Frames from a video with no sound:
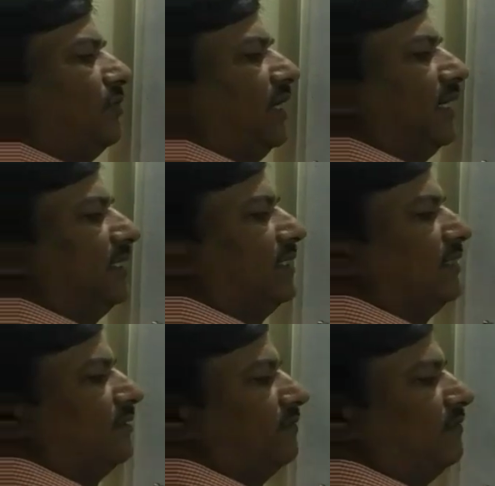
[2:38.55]
we'll get
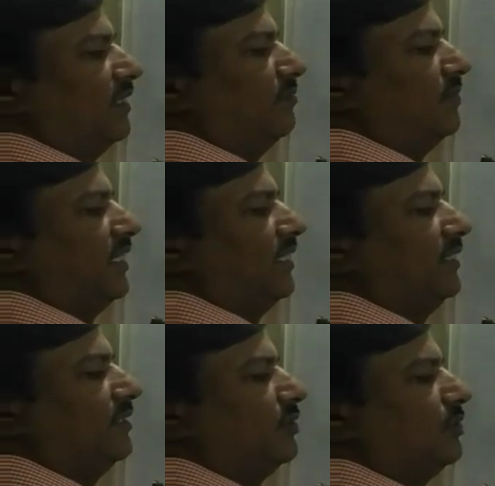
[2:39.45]
1
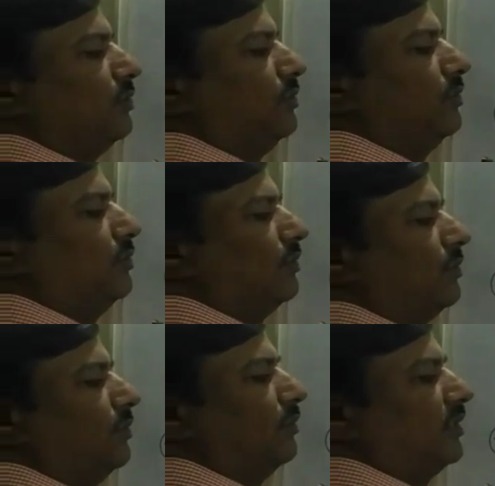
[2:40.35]
by 2
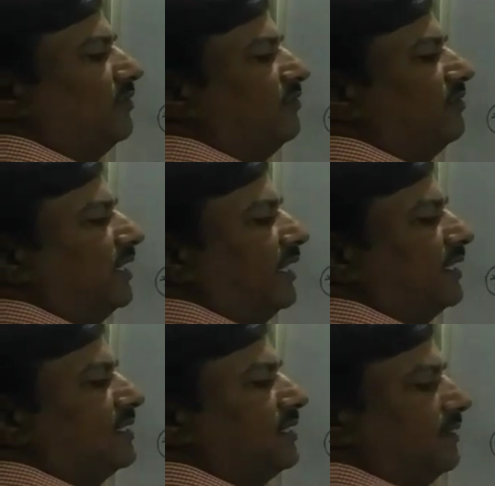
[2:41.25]
root of
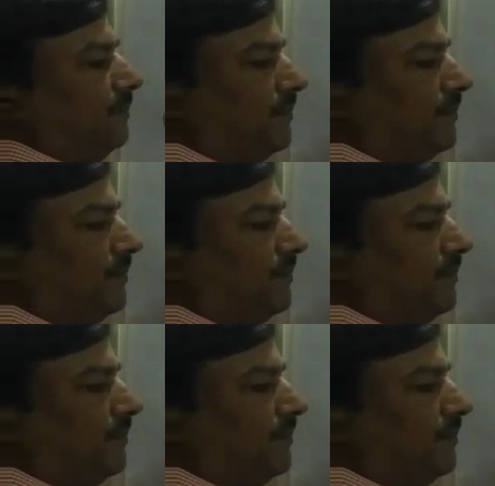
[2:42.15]
x.